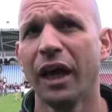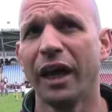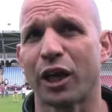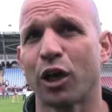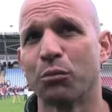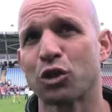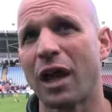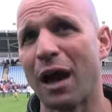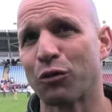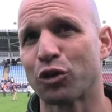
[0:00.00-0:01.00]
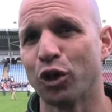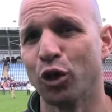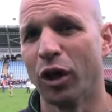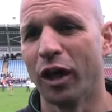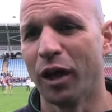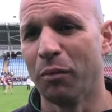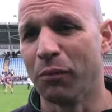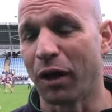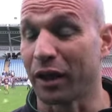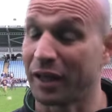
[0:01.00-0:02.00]
It comes down to,
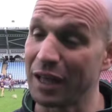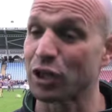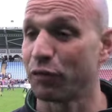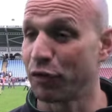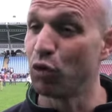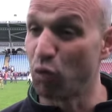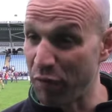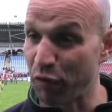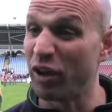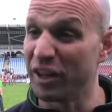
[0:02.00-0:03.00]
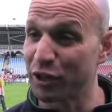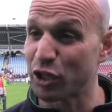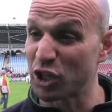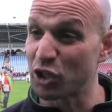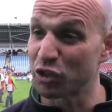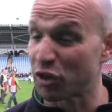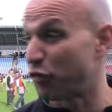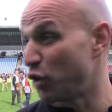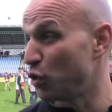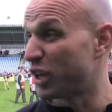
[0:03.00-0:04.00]
I guess, a few referee decisions, a
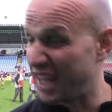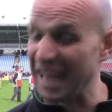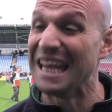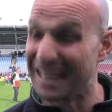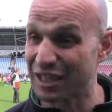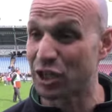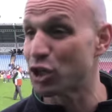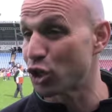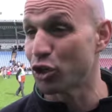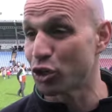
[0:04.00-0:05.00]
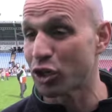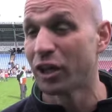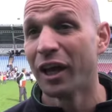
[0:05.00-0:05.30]
few key decisions,